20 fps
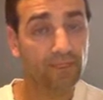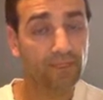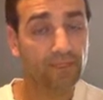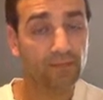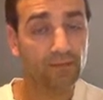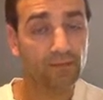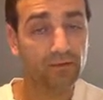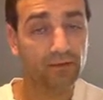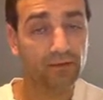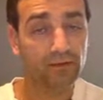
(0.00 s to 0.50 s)

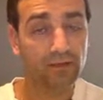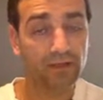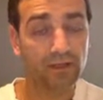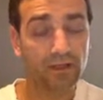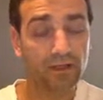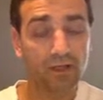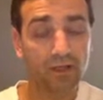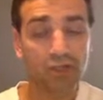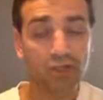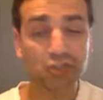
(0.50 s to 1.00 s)
Okay.
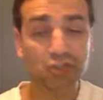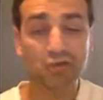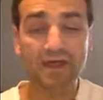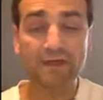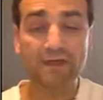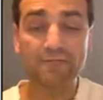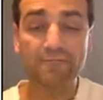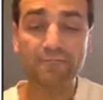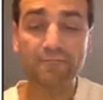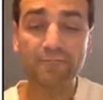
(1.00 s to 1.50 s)
So
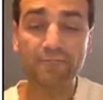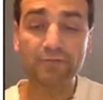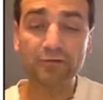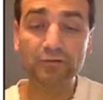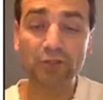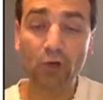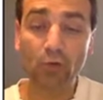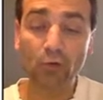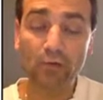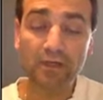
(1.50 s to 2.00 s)
that
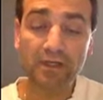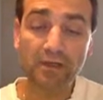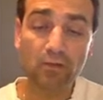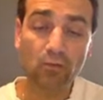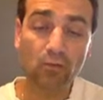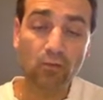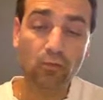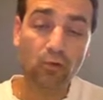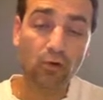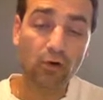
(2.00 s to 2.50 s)

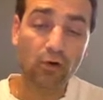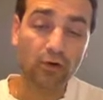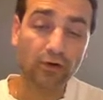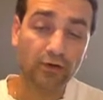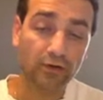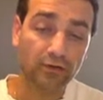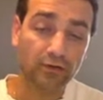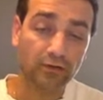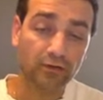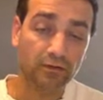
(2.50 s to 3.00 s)
flowing
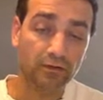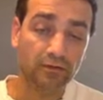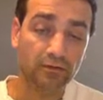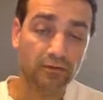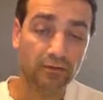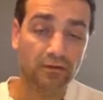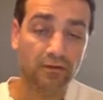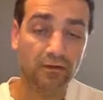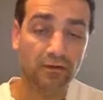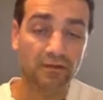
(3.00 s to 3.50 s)
water,
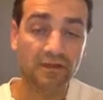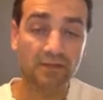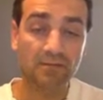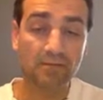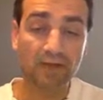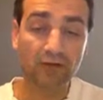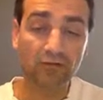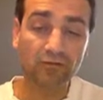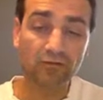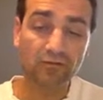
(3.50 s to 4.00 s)
the
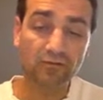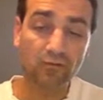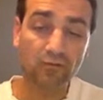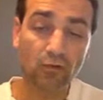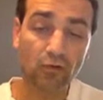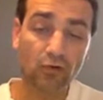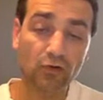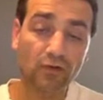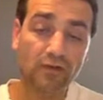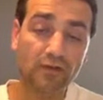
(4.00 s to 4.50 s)
amount of
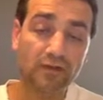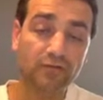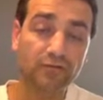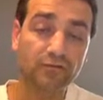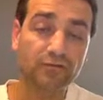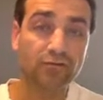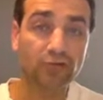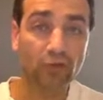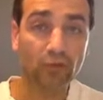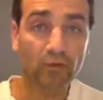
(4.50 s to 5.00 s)
water that's
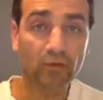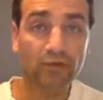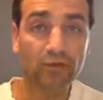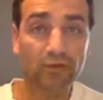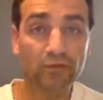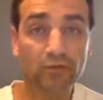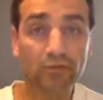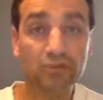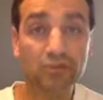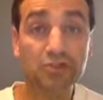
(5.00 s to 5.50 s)
flowing
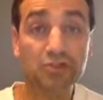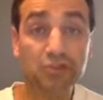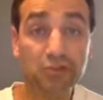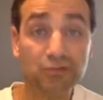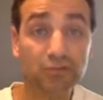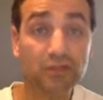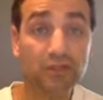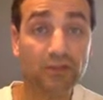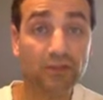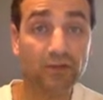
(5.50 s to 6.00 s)
through the
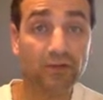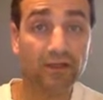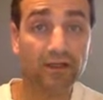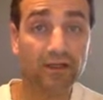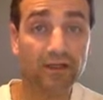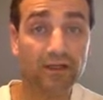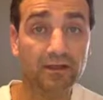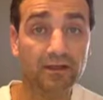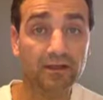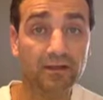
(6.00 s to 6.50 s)
stream right
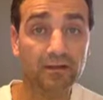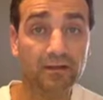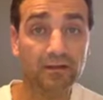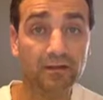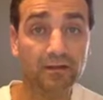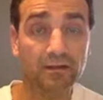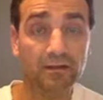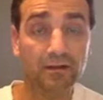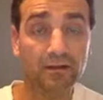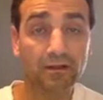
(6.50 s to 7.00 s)
here,
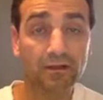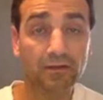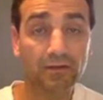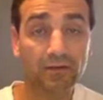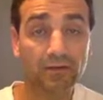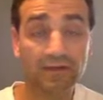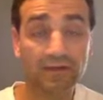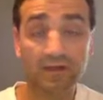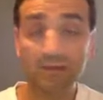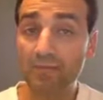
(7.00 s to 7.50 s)

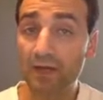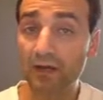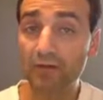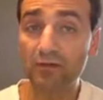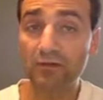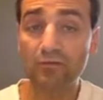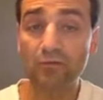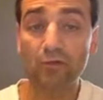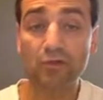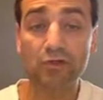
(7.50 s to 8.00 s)
right? The amount
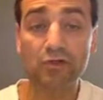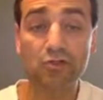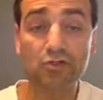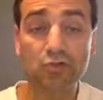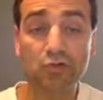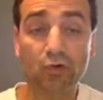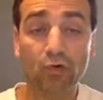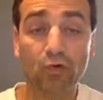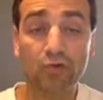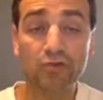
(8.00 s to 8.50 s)
of water is
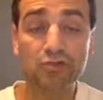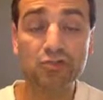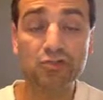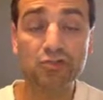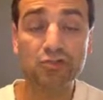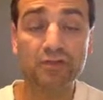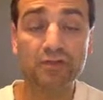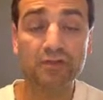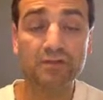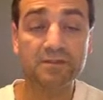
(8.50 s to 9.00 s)
called the
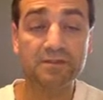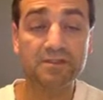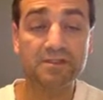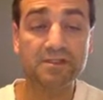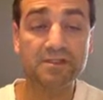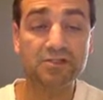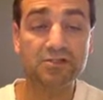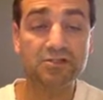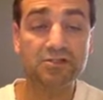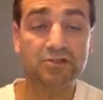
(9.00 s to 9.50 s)
stream's
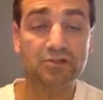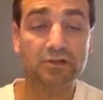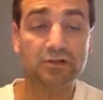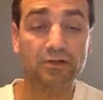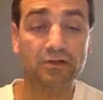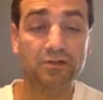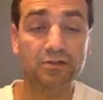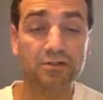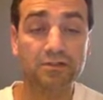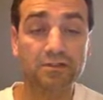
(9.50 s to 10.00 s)

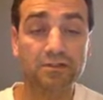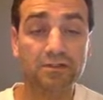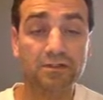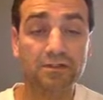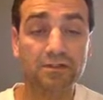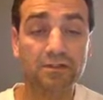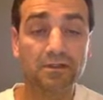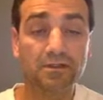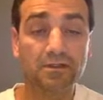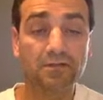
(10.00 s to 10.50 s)
discharge,
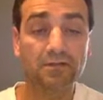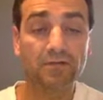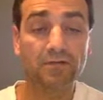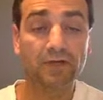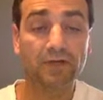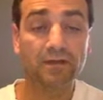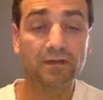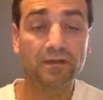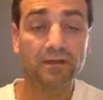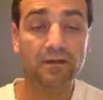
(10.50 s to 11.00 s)

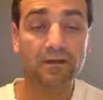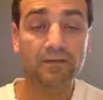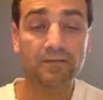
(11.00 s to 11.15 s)
right there.